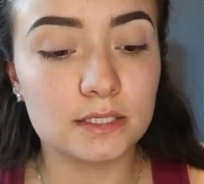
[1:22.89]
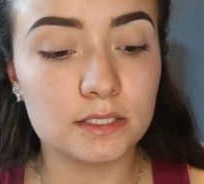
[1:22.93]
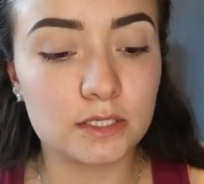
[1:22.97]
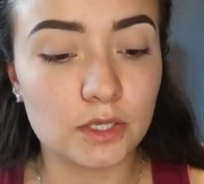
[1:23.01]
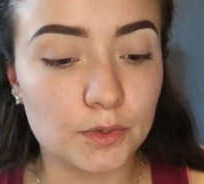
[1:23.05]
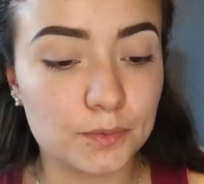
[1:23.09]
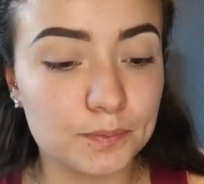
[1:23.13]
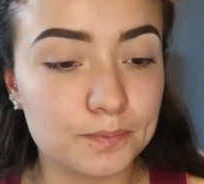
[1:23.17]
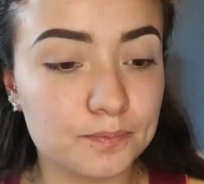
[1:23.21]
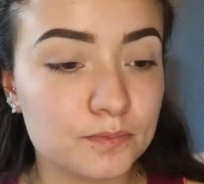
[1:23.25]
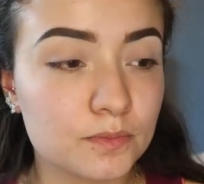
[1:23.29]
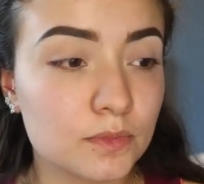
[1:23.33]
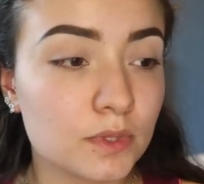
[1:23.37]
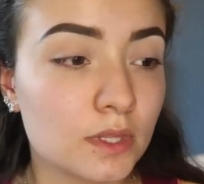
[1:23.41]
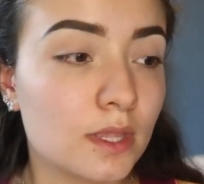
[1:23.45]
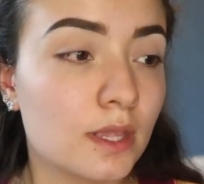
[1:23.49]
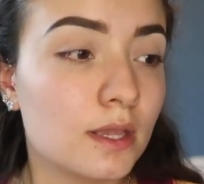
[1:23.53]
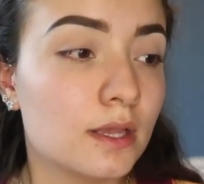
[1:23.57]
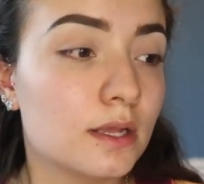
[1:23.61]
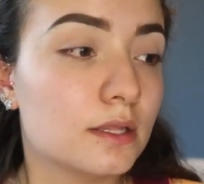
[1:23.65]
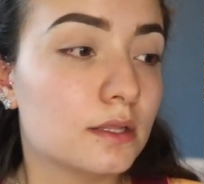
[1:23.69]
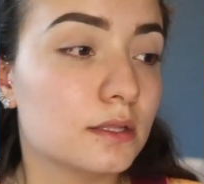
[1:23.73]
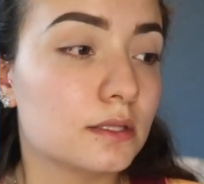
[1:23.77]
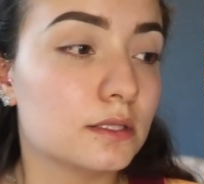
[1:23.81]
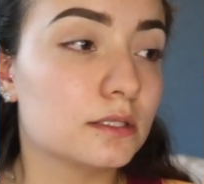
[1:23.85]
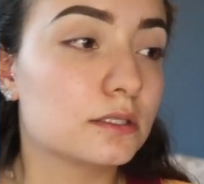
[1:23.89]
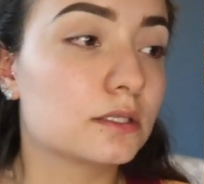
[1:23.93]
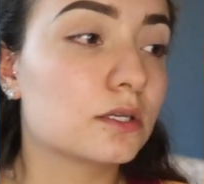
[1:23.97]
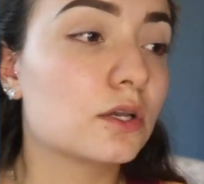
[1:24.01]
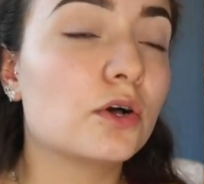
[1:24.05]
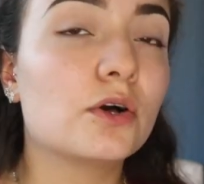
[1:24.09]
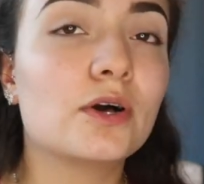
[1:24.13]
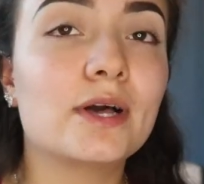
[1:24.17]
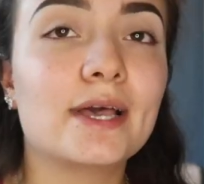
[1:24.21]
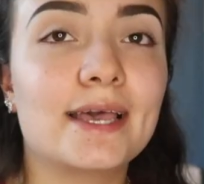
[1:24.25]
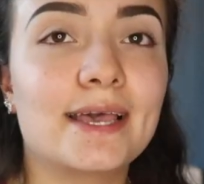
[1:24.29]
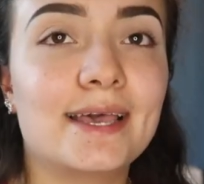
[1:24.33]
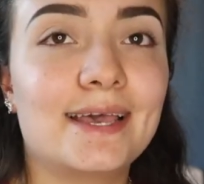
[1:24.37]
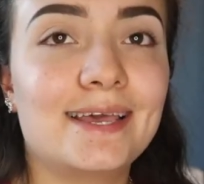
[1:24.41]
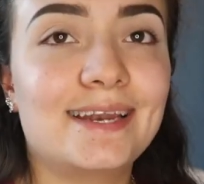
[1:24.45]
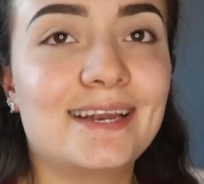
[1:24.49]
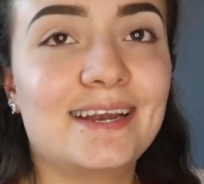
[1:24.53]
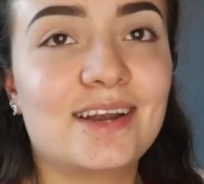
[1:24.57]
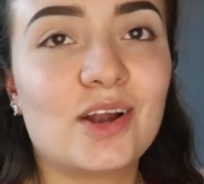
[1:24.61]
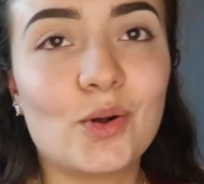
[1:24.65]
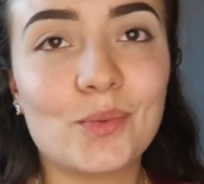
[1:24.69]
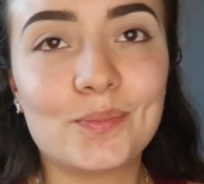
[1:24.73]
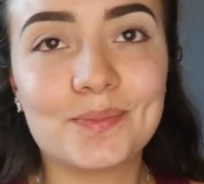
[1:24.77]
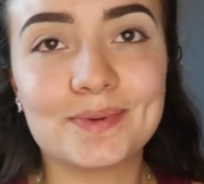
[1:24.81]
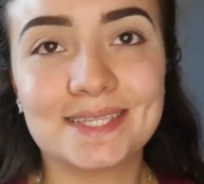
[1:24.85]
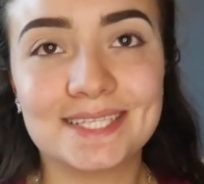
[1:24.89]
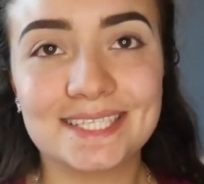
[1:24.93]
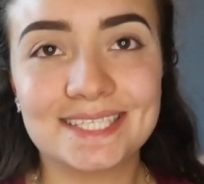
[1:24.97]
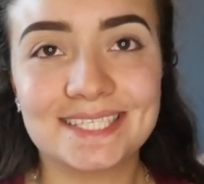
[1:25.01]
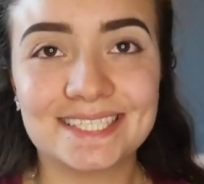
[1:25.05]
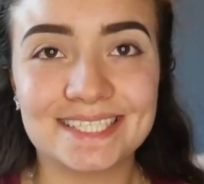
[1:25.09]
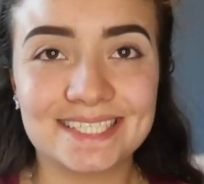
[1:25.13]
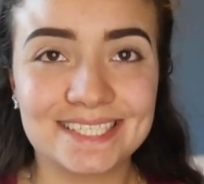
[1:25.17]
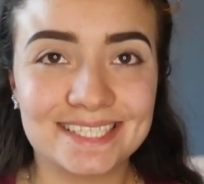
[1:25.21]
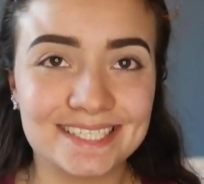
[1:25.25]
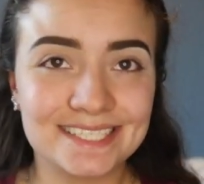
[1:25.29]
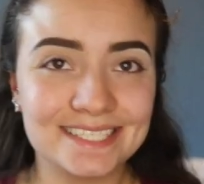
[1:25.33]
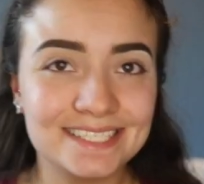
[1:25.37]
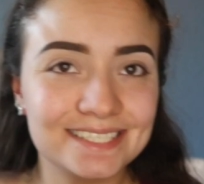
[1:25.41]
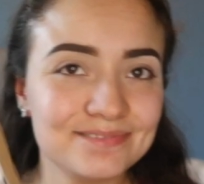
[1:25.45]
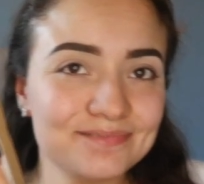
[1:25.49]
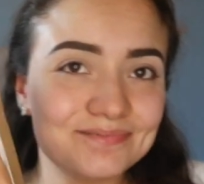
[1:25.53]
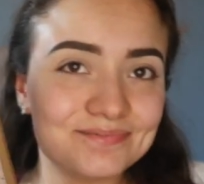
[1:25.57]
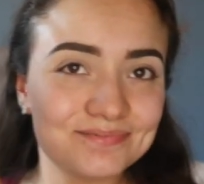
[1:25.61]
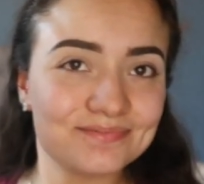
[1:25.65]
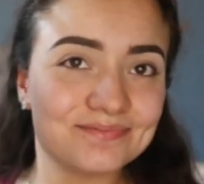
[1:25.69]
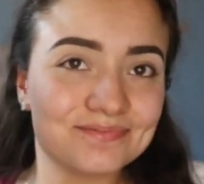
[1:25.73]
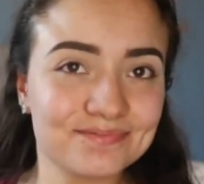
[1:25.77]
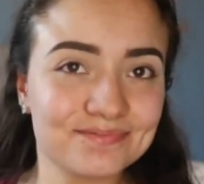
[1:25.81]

So let's go ahead and open this up.